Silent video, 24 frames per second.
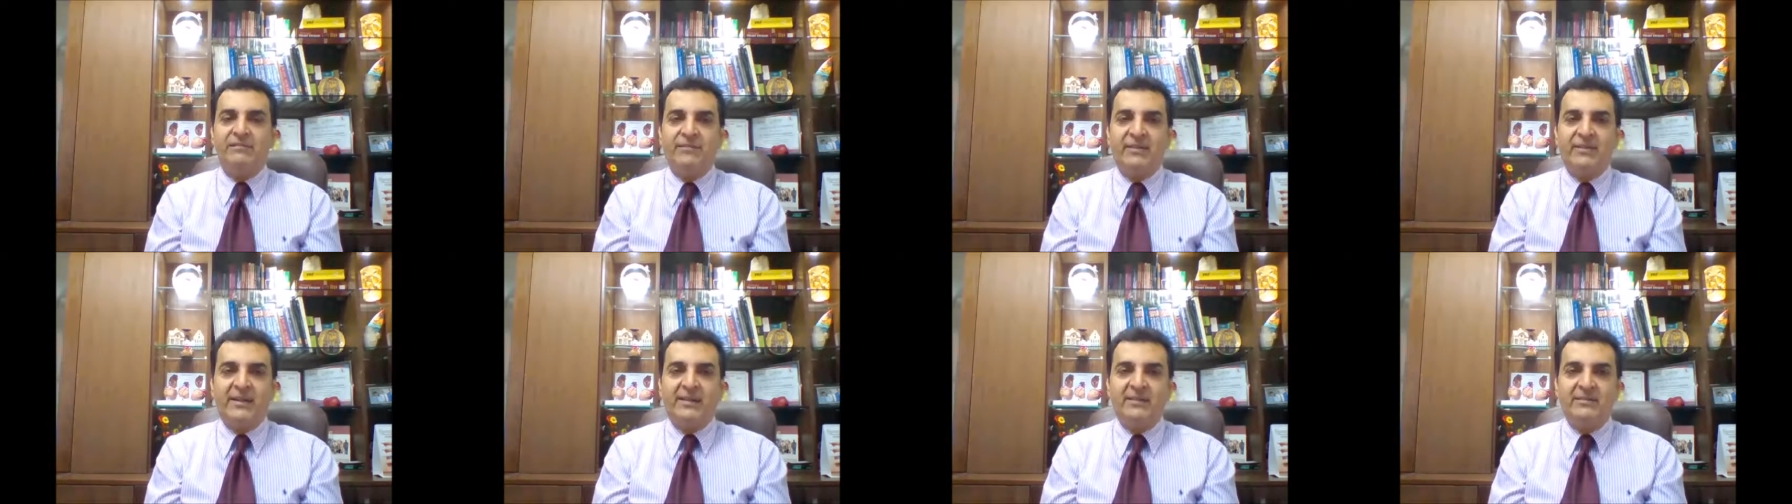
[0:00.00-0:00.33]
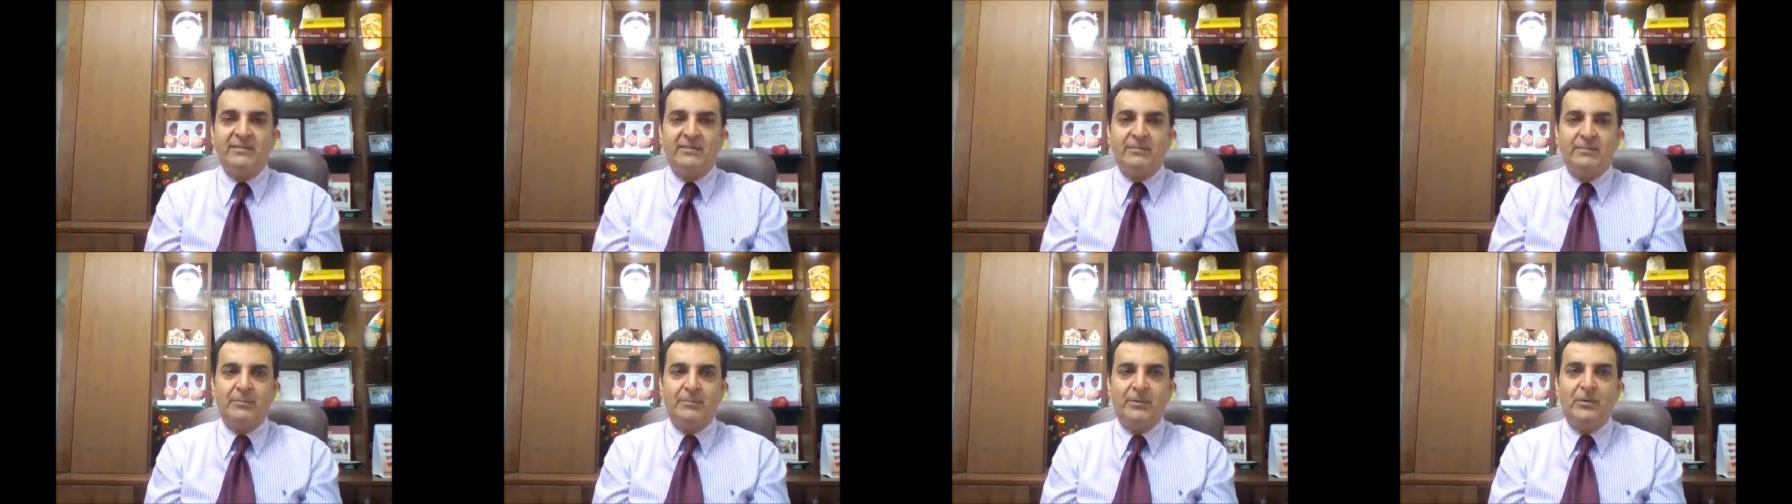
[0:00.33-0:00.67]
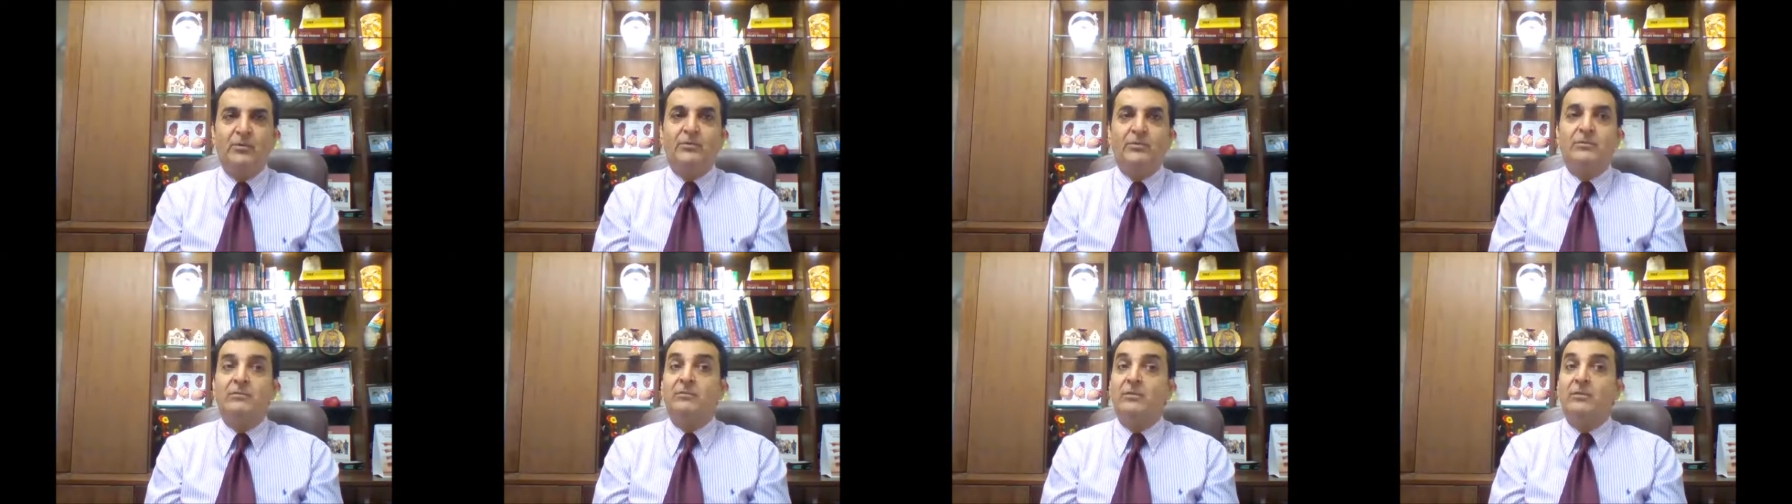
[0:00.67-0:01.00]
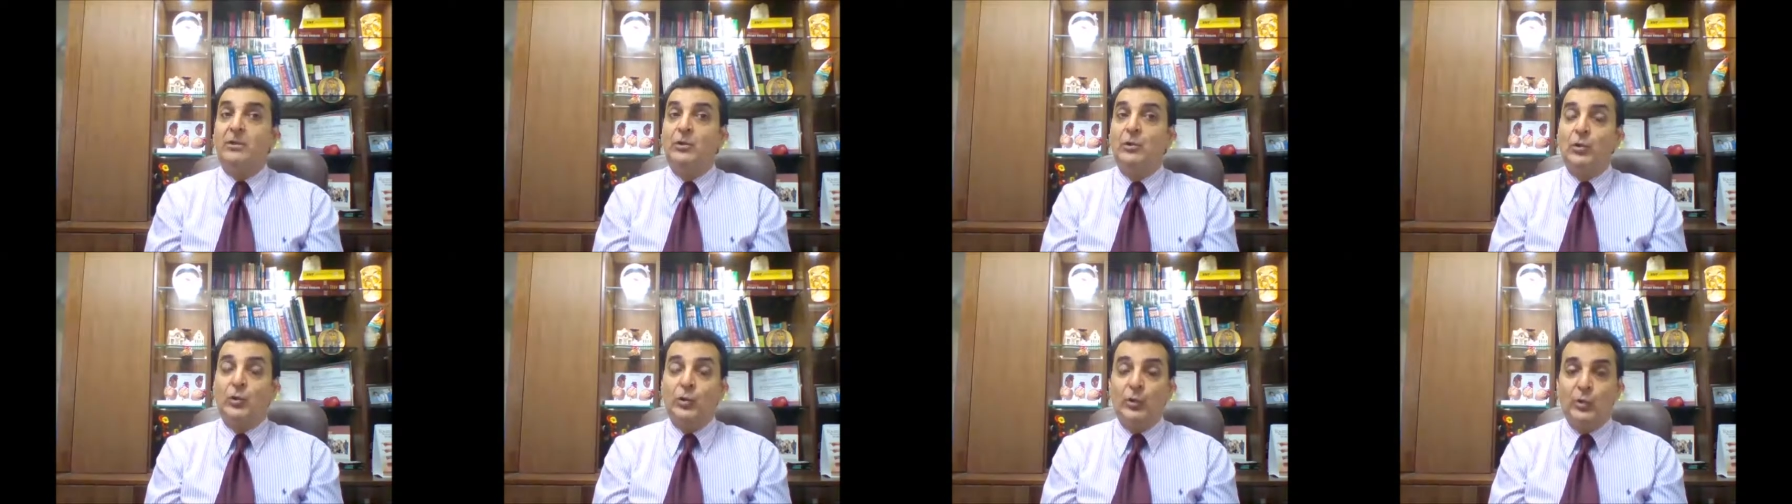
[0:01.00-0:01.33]
effects because of
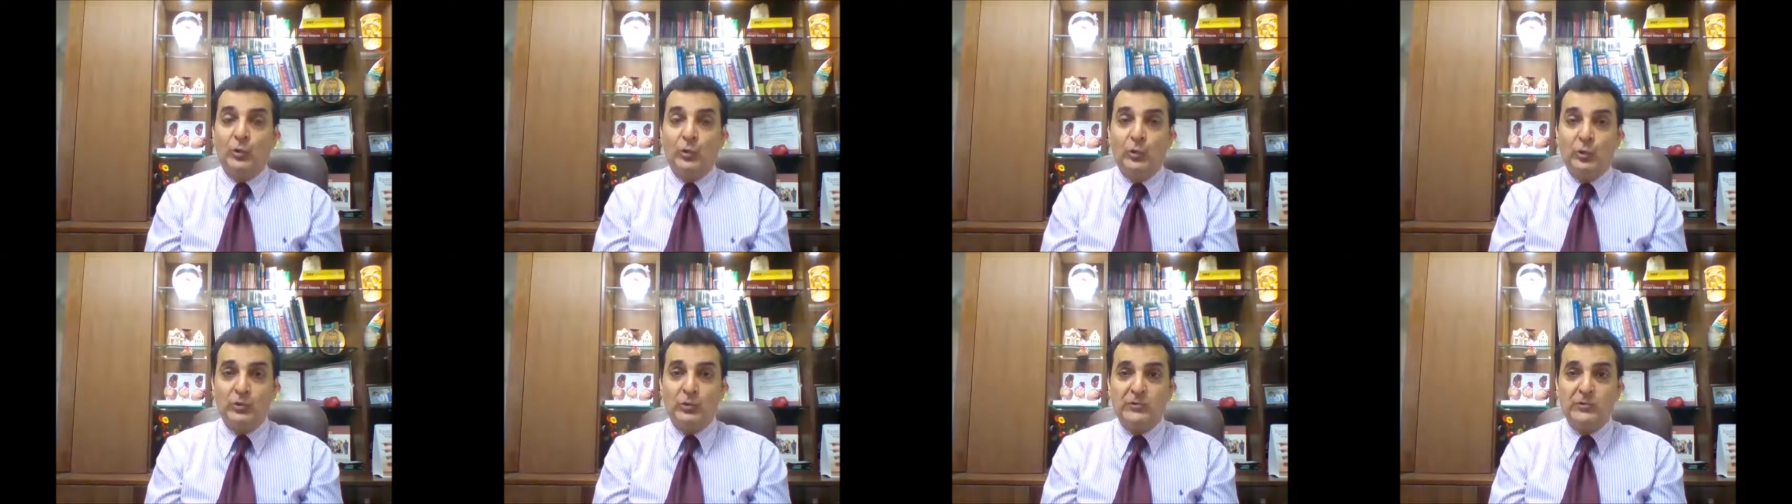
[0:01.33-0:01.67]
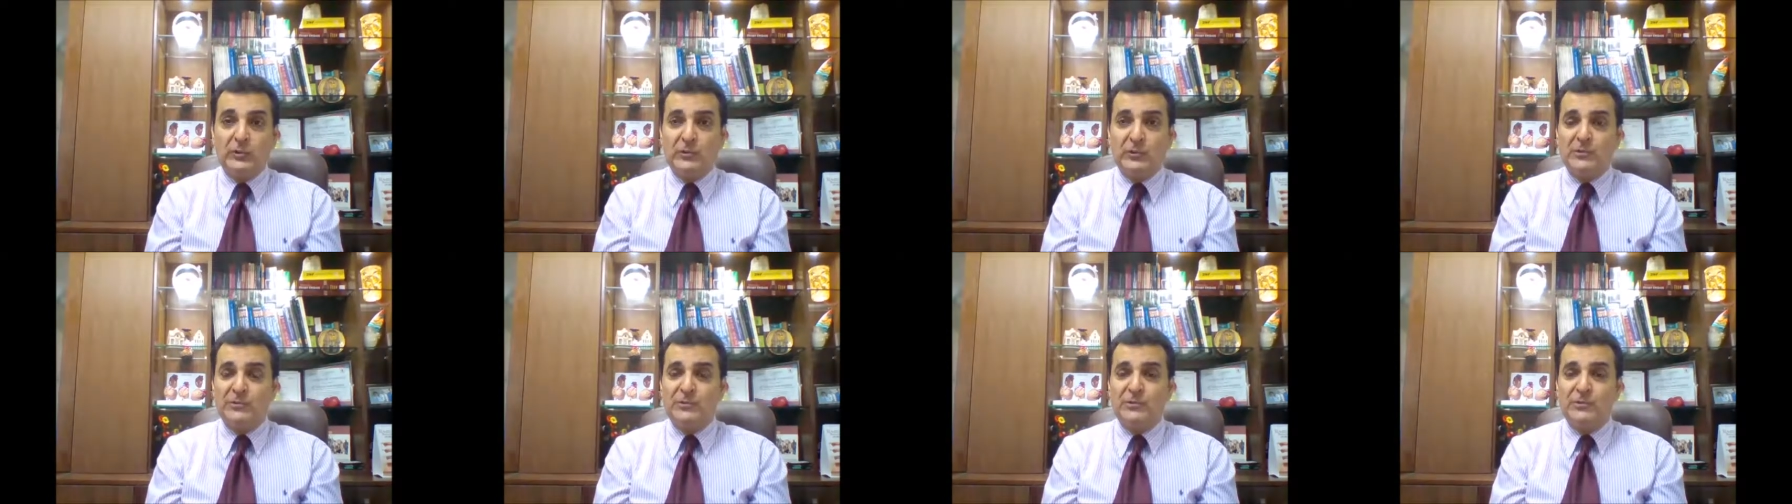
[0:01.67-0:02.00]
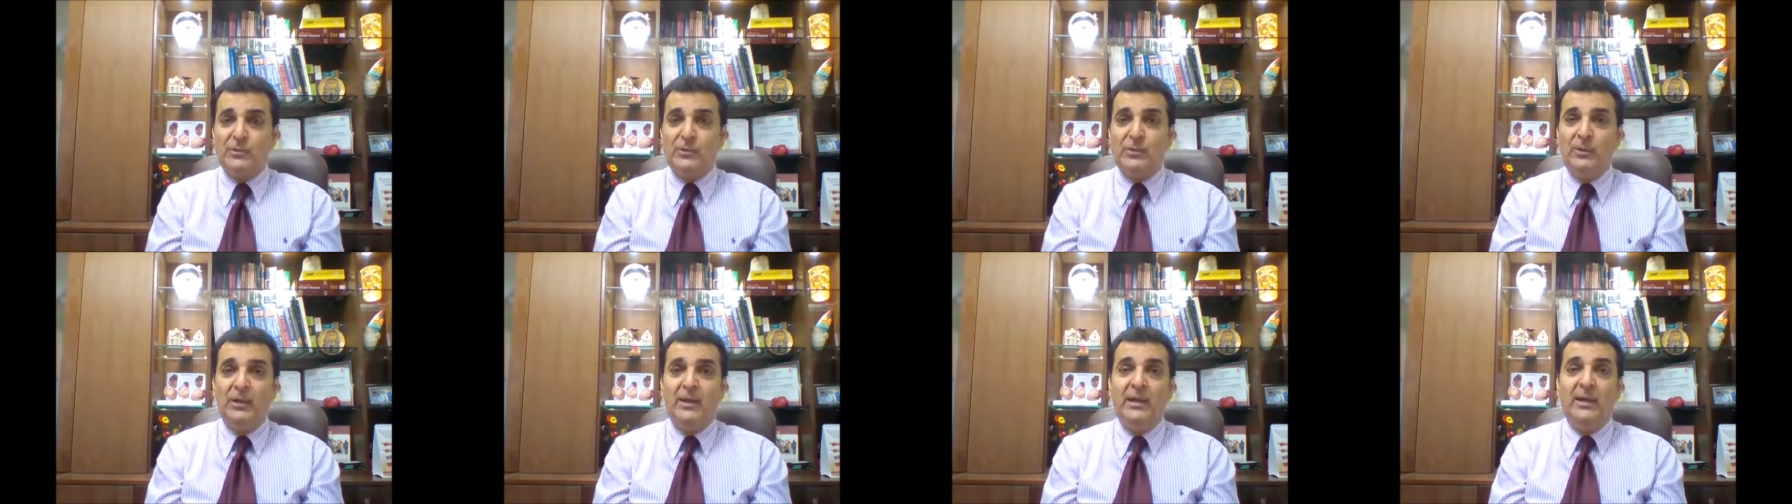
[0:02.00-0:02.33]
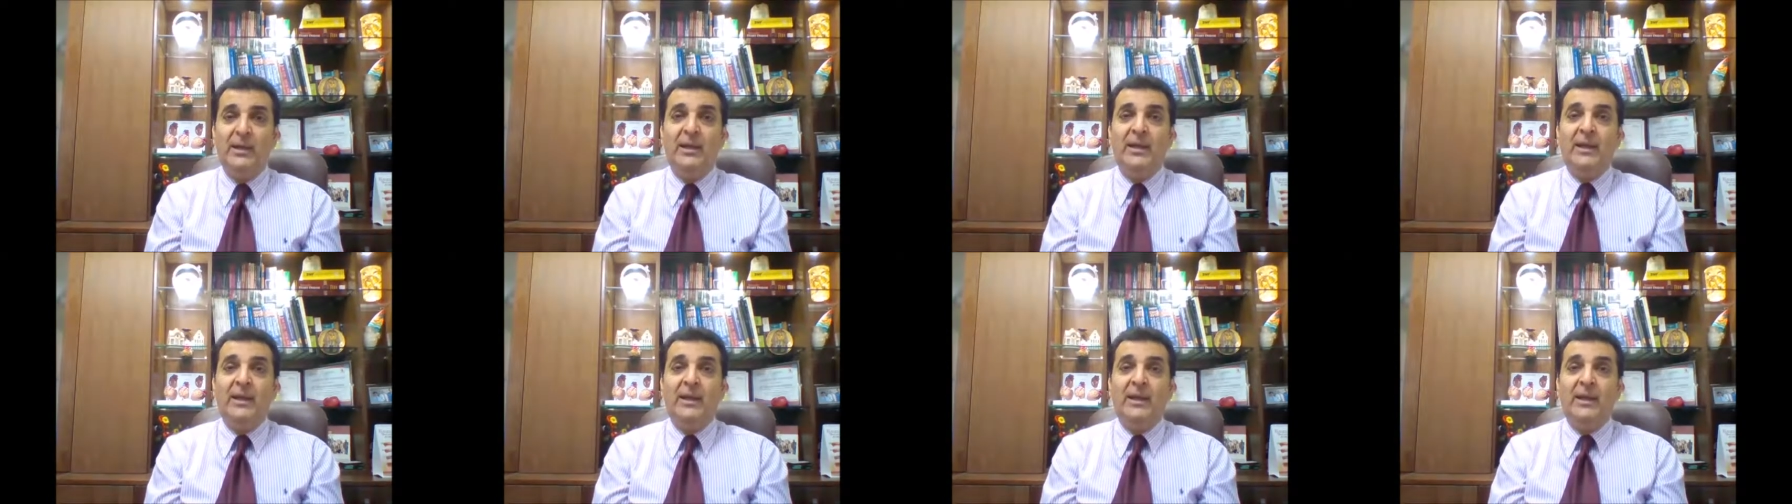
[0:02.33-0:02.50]
the lower dose also.